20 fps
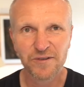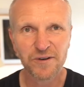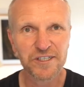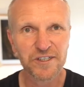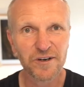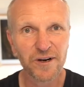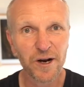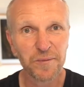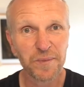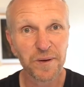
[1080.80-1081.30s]

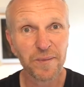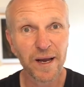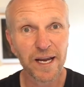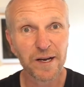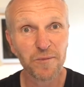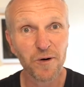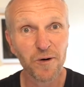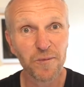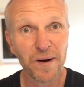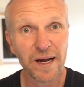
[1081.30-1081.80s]
which will help you
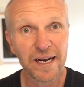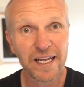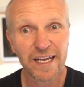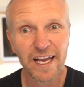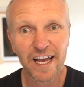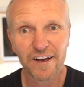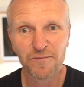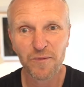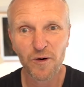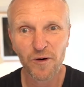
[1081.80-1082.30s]
make more money,
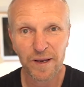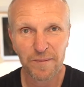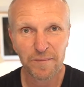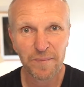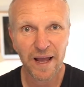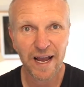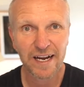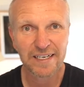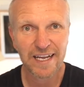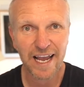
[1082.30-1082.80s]
have more
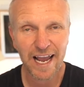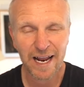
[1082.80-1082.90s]
impact,